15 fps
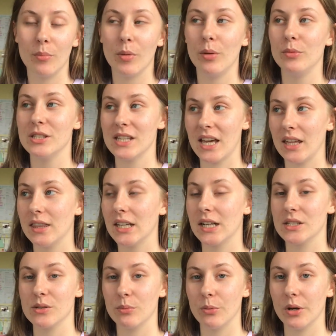Mine was
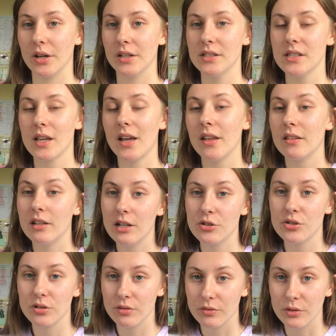8,000 words. The
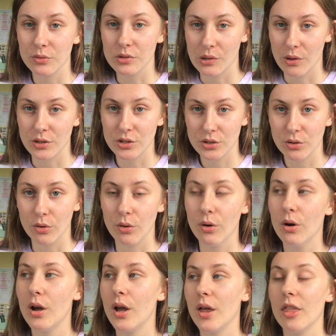literature review was quite short.